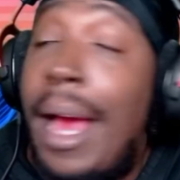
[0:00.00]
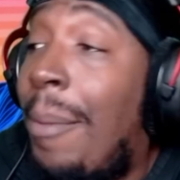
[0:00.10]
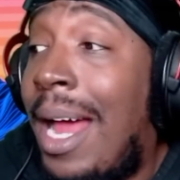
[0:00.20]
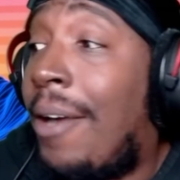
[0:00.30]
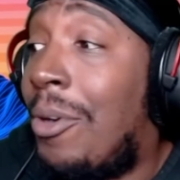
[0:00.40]
I'm
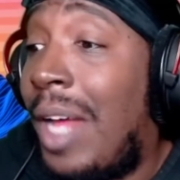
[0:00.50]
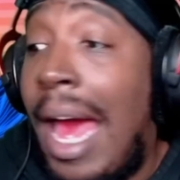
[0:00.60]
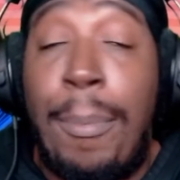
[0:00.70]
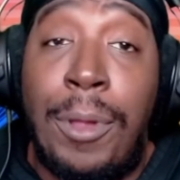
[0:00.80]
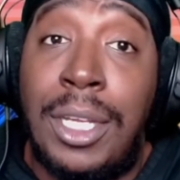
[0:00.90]
not gonna
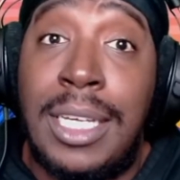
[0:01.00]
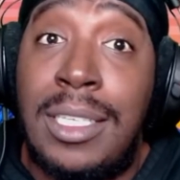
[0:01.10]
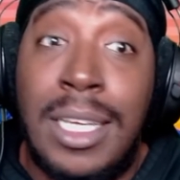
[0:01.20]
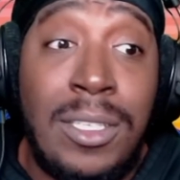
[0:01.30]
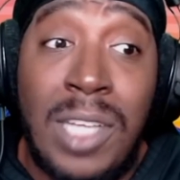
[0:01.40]
cap on this
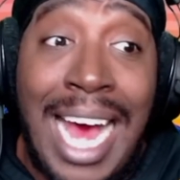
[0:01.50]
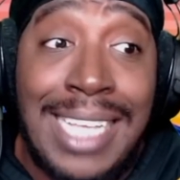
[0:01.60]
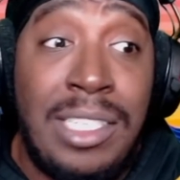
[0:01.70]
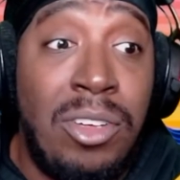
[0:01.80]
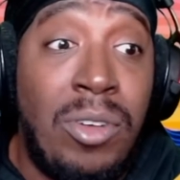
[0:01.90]
because I
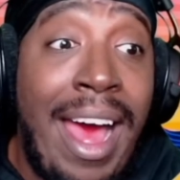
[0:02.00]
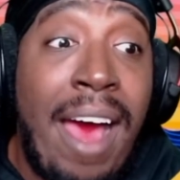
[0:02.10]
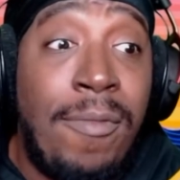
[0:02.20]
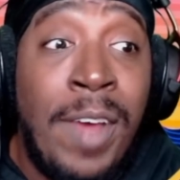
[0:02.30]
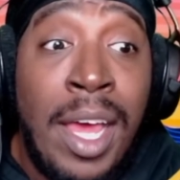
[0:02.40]

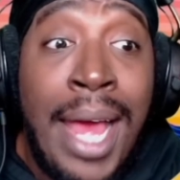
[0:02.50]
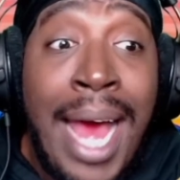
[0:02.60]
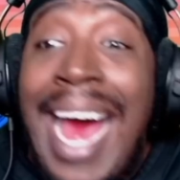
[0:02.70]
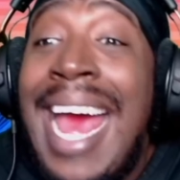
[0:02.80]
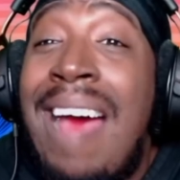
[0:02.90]
have
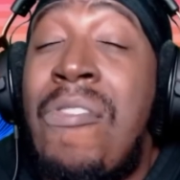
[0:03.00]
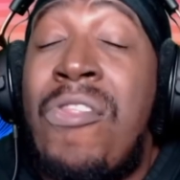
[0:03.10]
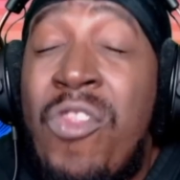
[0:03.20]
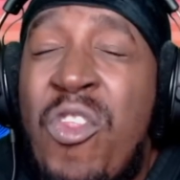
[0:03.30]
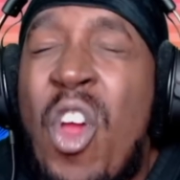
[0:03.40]

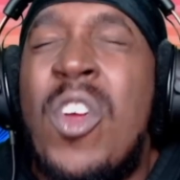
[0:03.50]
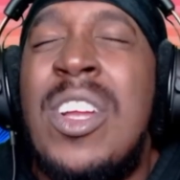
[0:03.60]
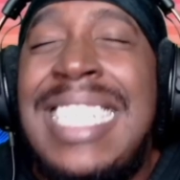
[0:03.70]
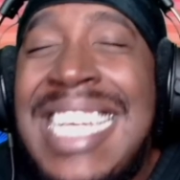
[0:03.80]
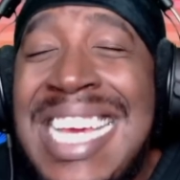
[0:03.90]

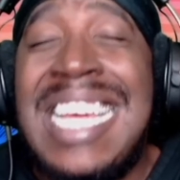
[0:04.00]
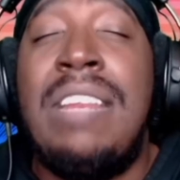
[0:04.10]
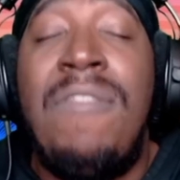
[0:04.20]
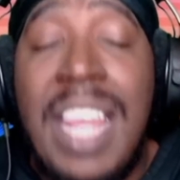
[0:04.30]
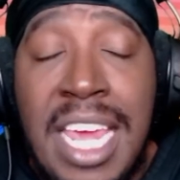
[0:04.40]

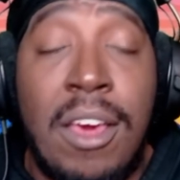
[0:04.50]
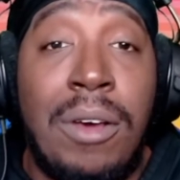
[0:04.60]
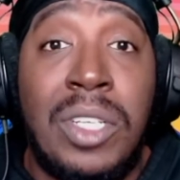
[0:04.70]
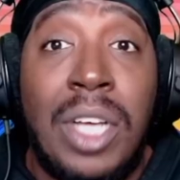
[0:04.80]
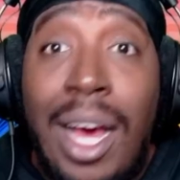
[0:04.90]
13
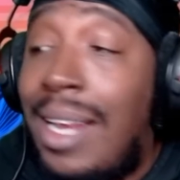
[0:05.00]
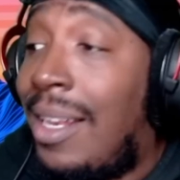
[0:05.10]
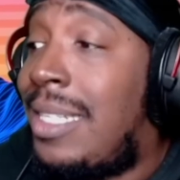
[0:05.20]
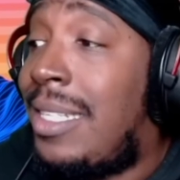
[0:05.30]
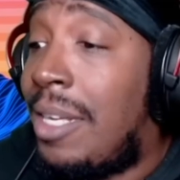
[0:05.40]
videos
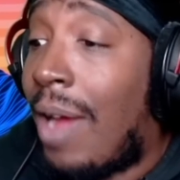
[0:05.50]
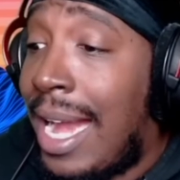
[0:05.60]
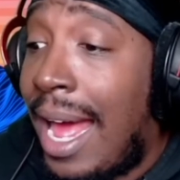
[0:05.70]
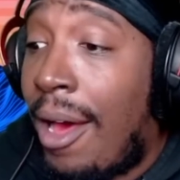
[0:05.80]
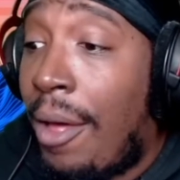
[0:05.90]
unlisted right
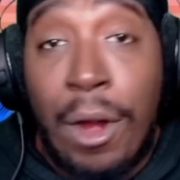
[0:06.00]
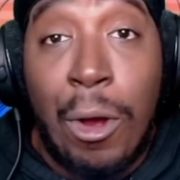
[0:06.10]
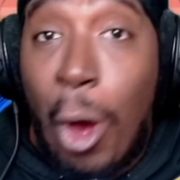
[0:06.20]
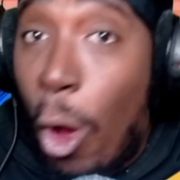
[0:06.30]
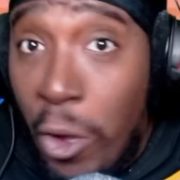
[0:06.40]
now that are
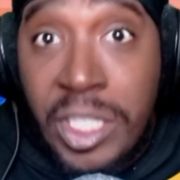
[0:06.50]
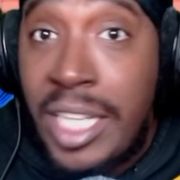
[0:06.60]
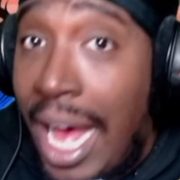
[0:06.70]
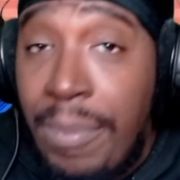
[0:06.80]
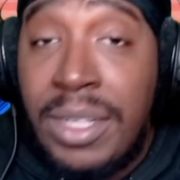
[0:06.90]
all
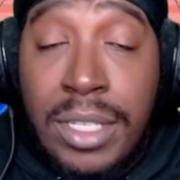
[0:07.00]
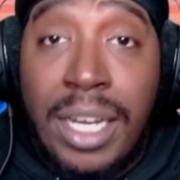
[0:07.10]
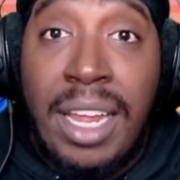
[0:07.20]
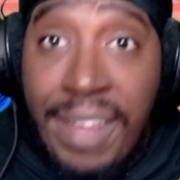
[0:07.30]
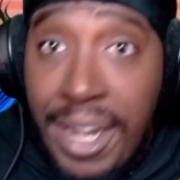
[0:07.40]
Sidemen
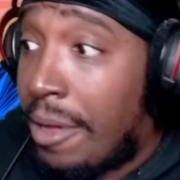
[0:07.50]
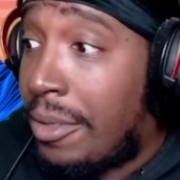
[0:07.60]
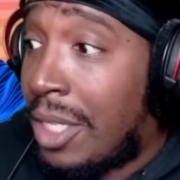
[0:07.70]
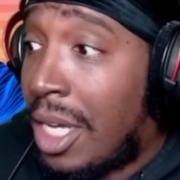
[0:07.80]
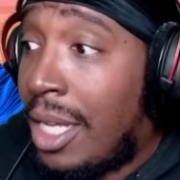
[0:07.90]
Sunday
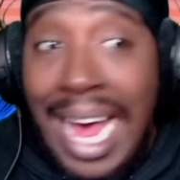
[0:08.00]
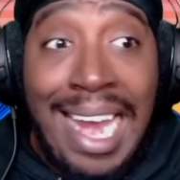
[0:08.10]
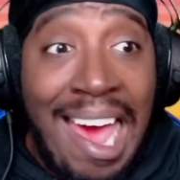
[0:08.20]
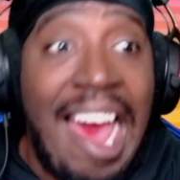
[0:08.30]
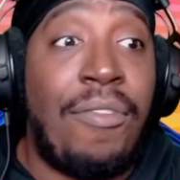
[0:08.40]
videos
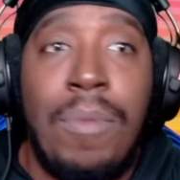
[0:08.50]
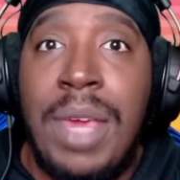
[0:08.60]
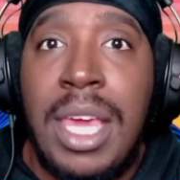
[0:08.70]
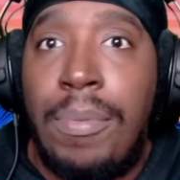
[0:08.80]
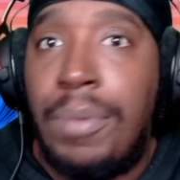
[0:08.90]
that have to
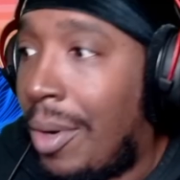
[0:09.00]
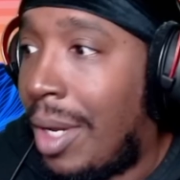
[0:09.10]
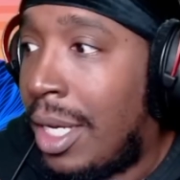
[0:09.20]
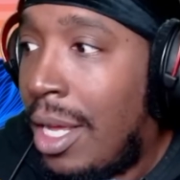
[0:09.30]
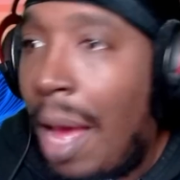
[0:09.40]
be
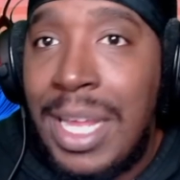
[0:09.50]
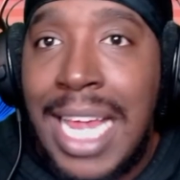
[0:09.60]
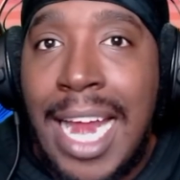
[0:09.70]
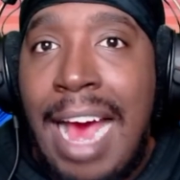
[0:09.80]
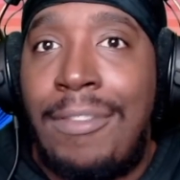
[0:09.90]
uploaded. I mean,
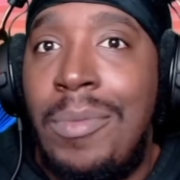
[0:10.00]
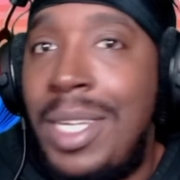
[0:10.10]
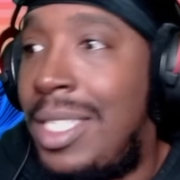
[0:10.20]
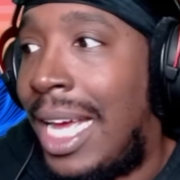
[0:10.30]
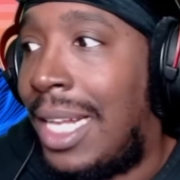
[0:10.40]
that have to be
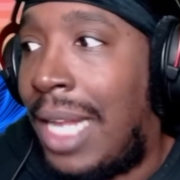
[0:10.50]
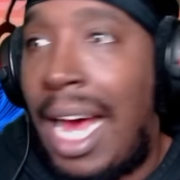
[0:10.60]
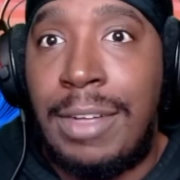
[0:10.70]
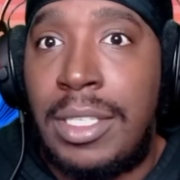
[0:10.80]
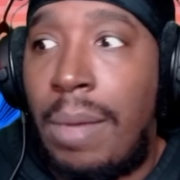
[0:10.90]
sent
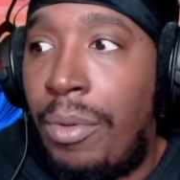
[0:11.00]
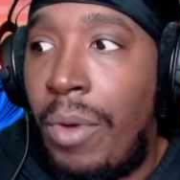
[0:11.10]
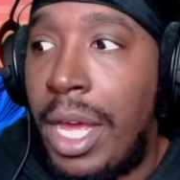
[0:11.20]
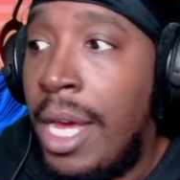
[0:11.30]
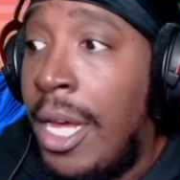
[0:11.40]
live at some
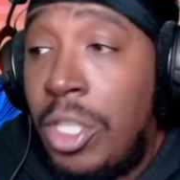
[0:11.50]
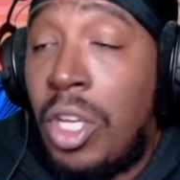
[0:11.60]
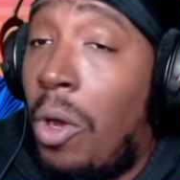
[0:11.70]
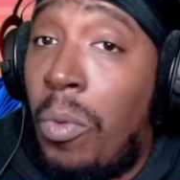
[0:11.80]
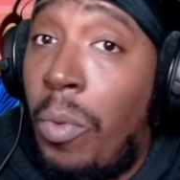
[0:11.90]
point.
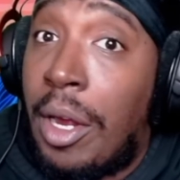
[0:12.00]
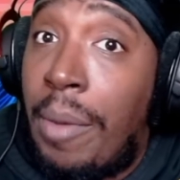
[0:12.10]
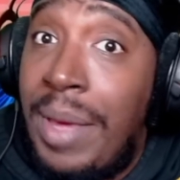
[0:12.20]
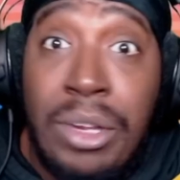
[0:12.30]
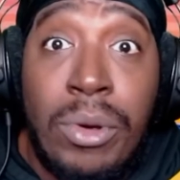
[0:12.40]
So we're gonna
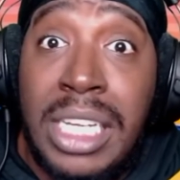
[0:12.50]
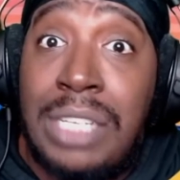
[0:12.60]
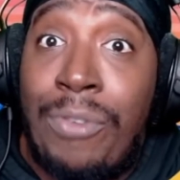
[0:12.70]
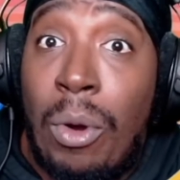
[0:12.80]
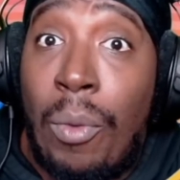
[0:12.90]
be doing this
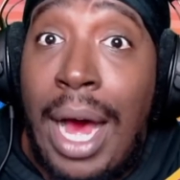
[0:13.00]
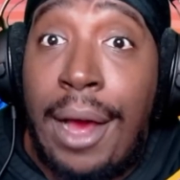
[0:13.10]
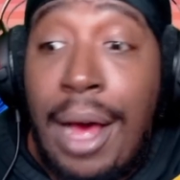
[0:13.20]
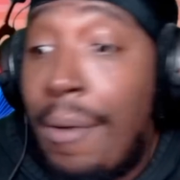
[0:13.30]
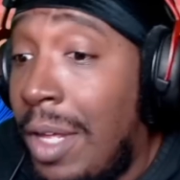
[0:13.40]
for a while.
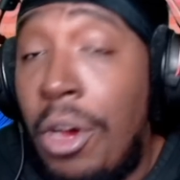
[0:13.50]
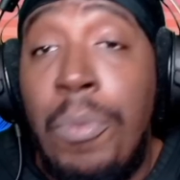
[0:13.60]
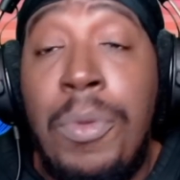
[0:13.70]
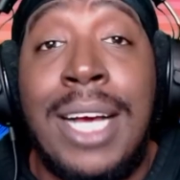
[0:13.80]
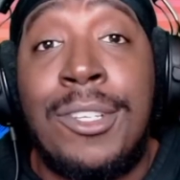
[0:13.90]
I really hope
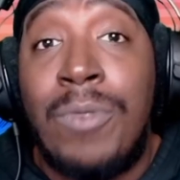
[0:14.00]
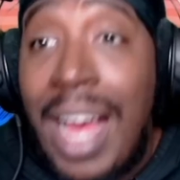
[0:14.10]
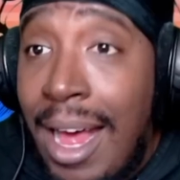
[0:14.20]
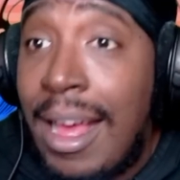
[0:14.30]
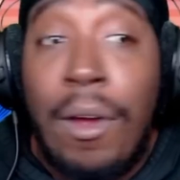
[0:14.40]
you guys are
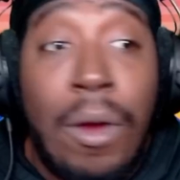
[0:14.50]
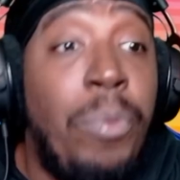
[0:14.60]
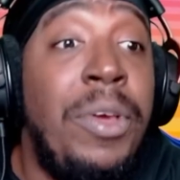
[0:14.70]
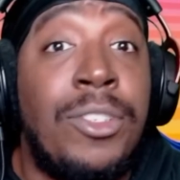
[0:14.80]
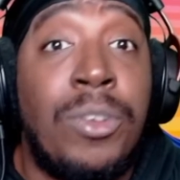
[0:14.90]
ready. I hope
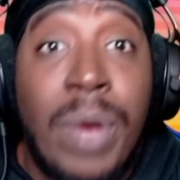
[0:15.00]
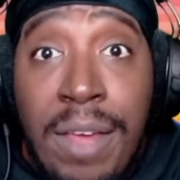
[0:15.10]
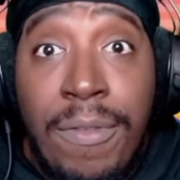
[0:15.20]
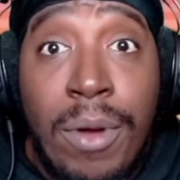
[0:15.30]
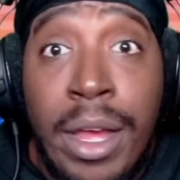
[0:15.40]
you guys are ready
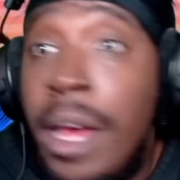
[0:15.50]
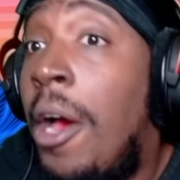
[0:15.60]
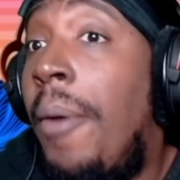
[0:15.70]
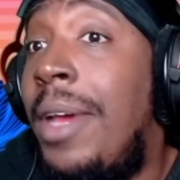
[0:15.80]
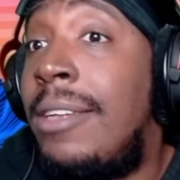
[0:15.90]
for it.
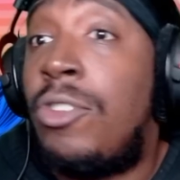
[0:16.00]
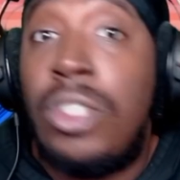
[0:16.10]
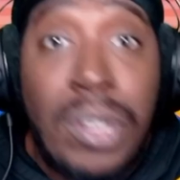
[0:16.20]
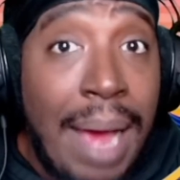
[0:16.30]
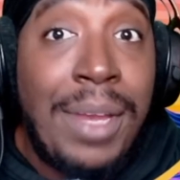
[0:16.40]
Hope you guys are
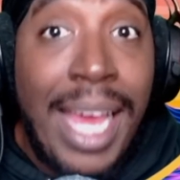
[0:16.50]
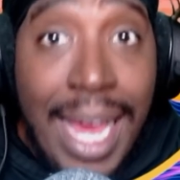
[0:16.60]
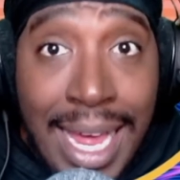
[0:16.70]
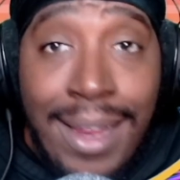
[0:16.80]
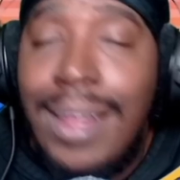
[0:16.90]
strapped
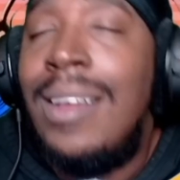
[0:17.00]
in.